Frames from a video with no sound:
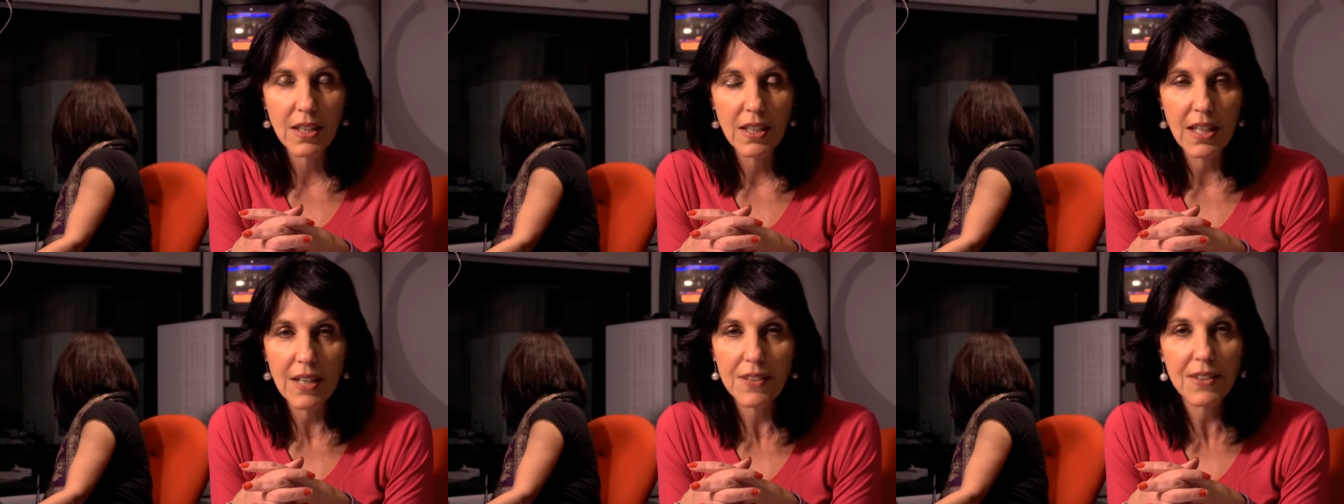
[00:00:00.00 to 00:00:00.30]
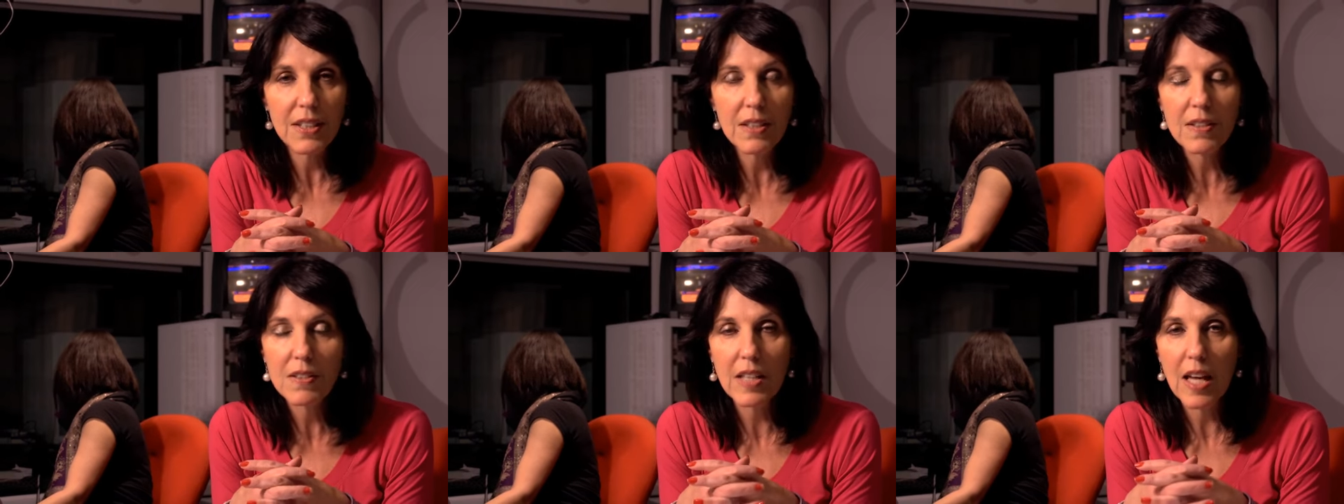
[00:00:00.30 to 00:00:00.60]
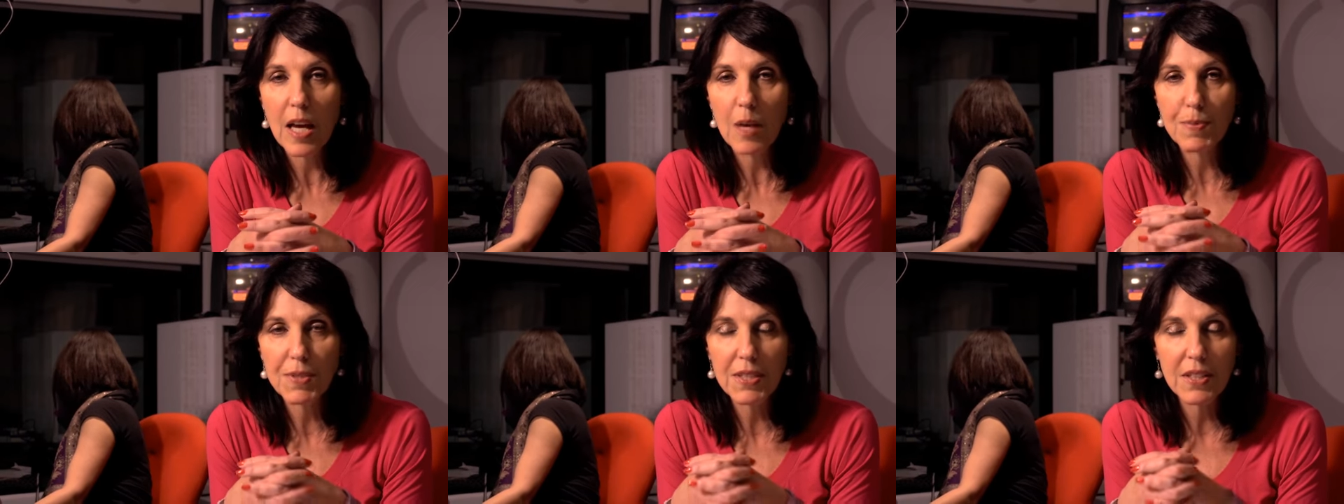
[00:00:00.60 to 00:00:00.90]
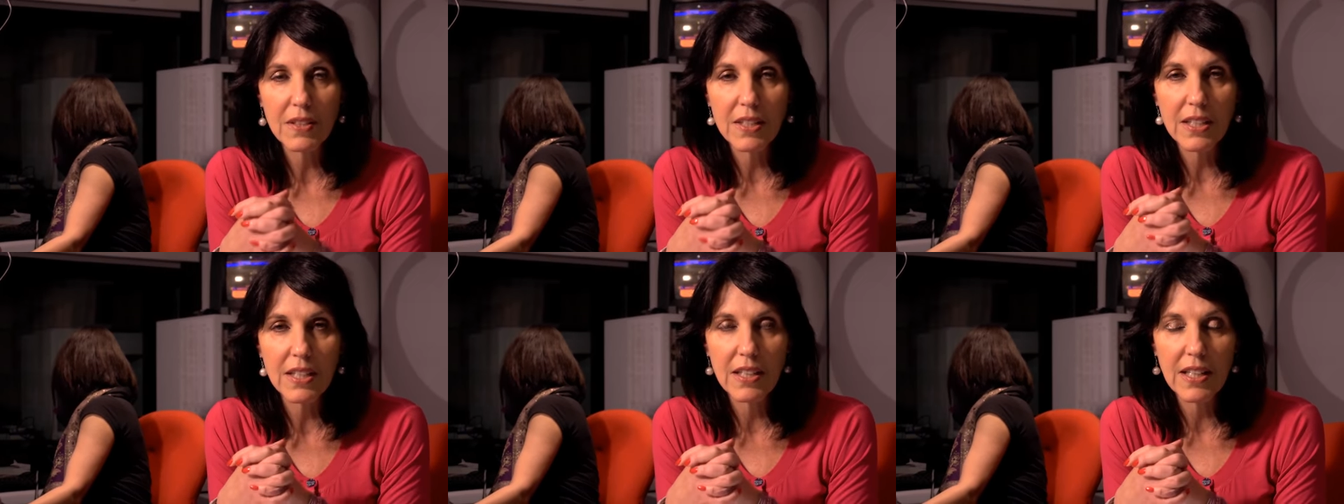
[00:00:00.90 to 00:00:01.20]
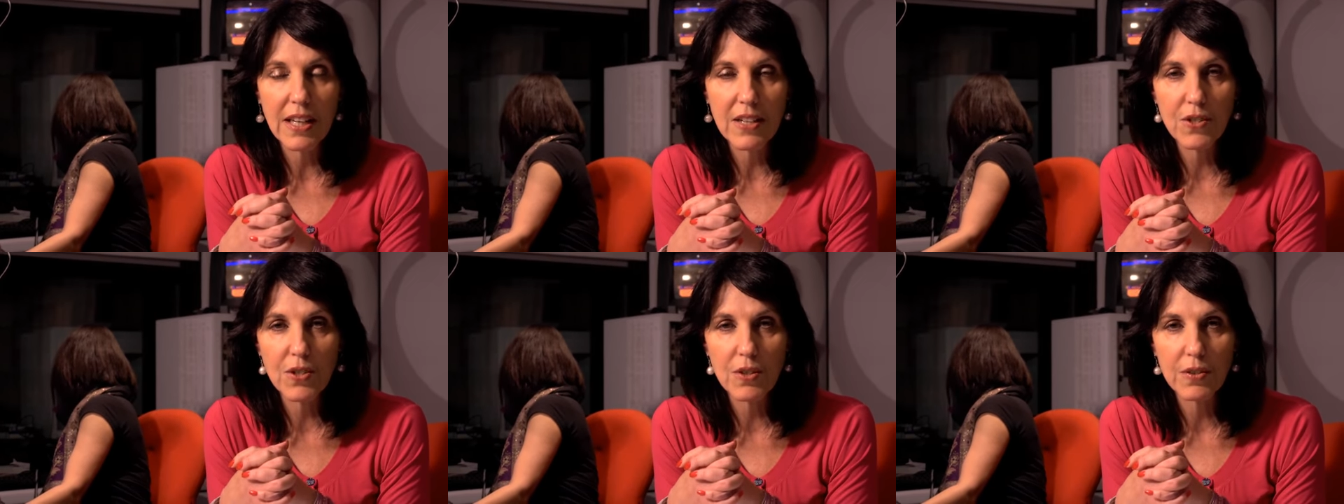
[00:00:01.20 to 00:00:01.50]
I think it's absolutely
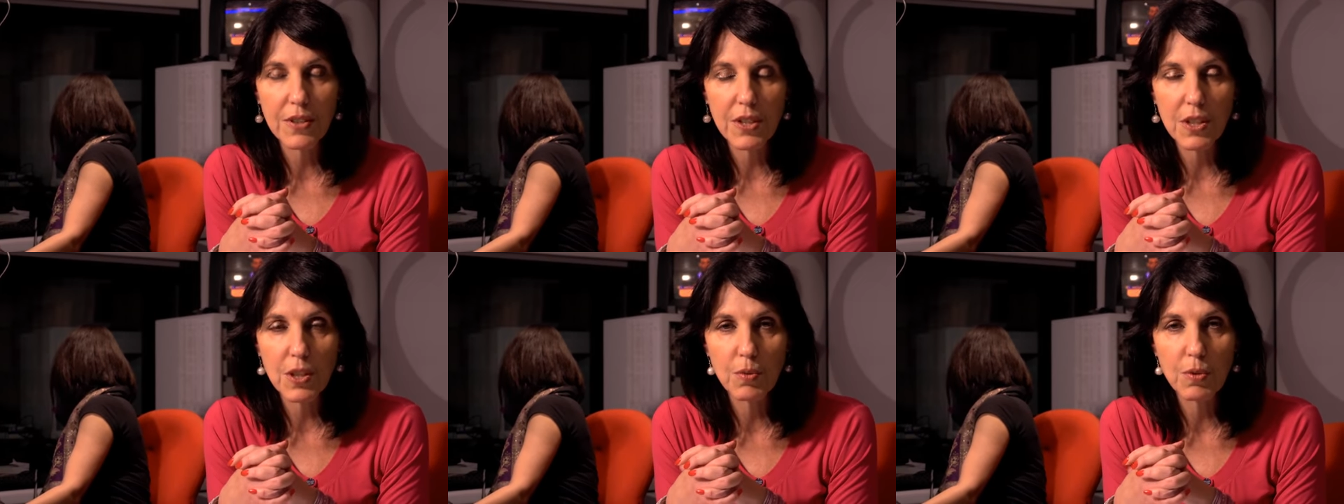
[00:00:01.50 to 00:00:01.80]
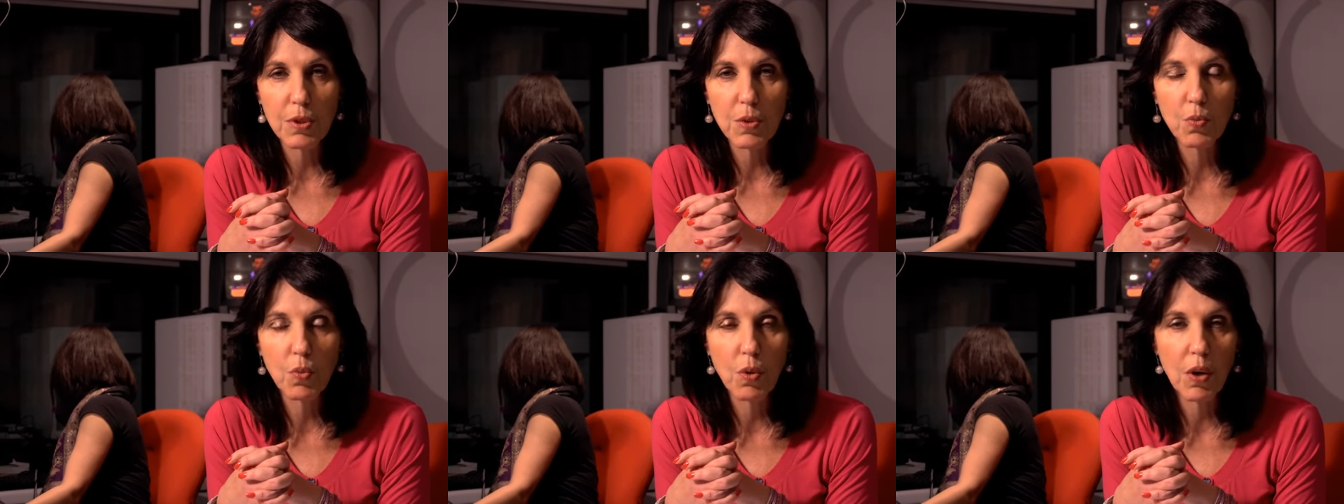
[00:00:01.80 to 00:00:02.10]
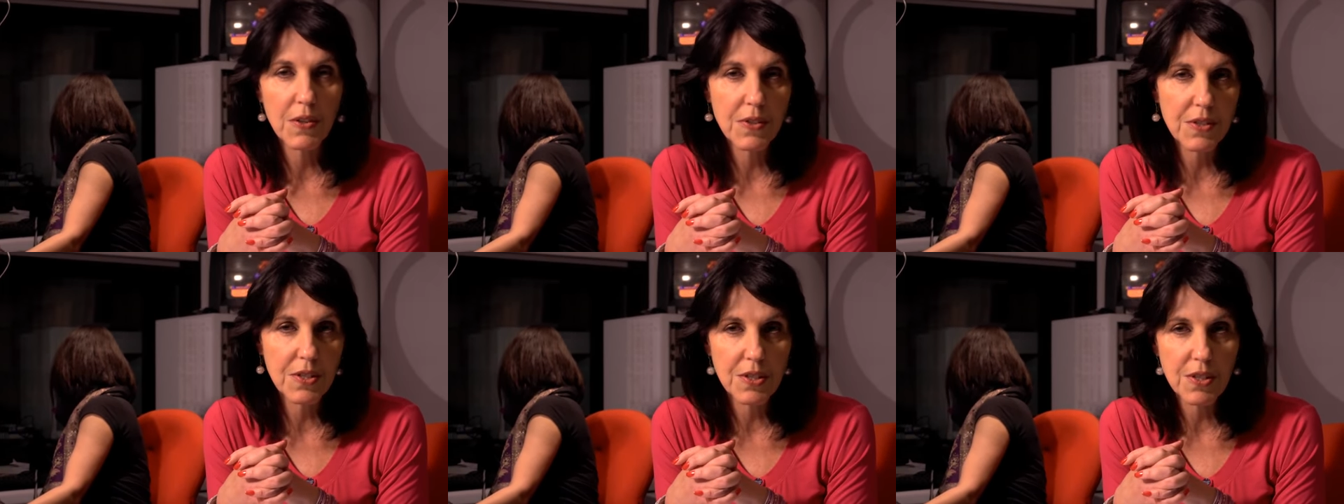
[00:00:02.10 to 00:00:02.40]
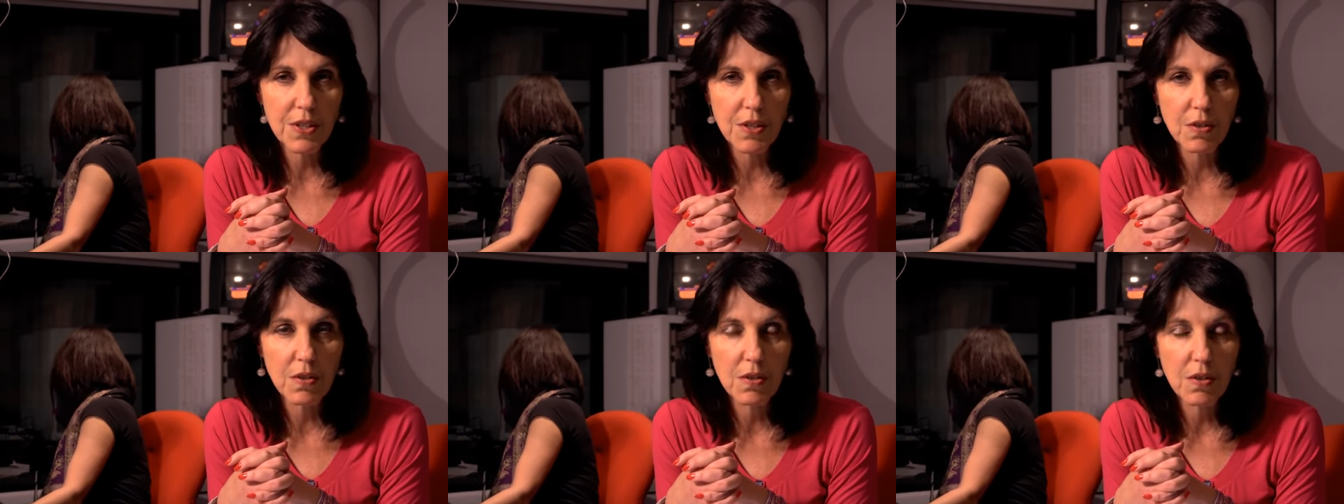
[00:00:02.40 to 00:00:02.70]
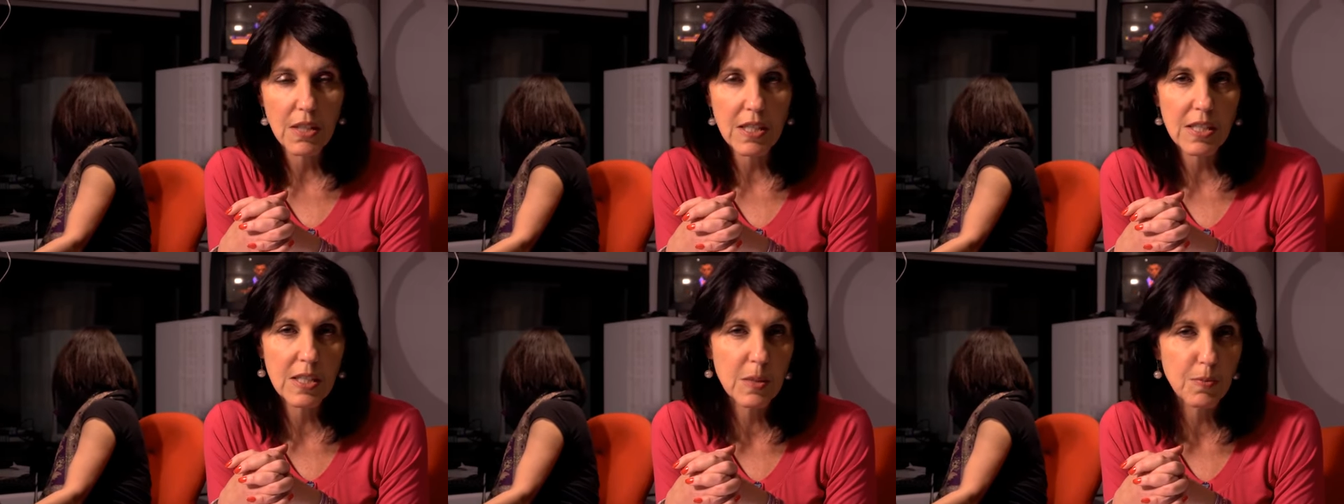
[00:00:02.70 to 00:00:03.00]
natural that you would want to
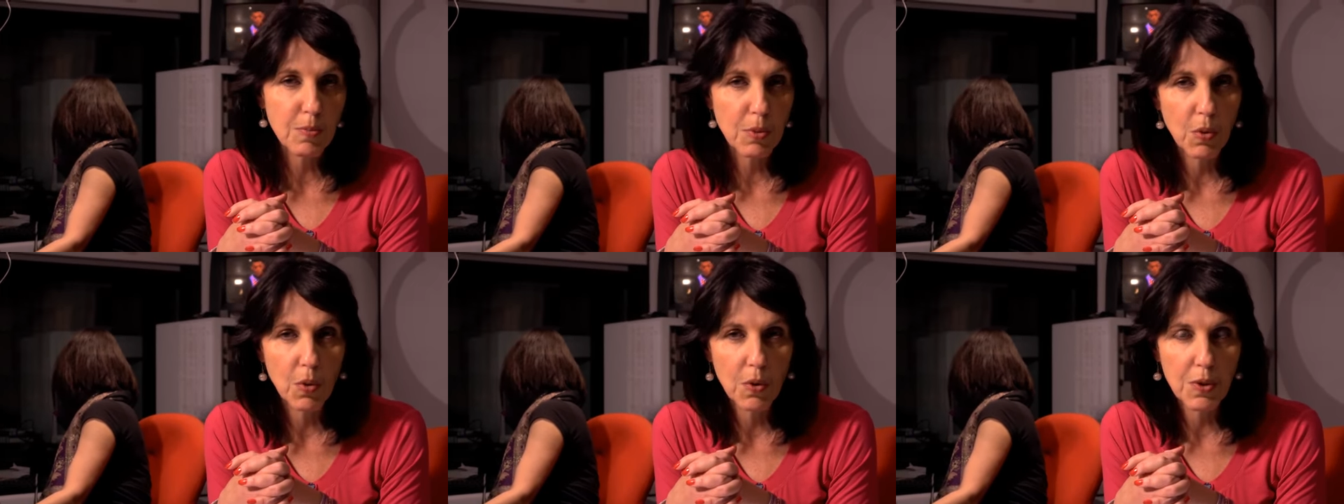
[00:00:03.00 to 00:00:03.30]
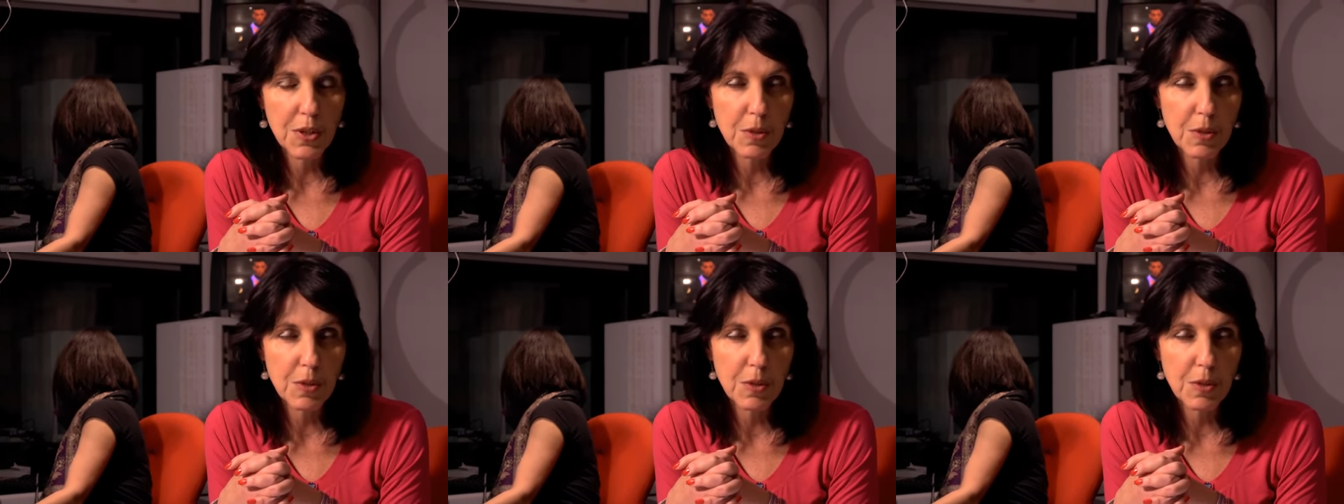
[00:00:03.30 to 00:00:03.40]
explore,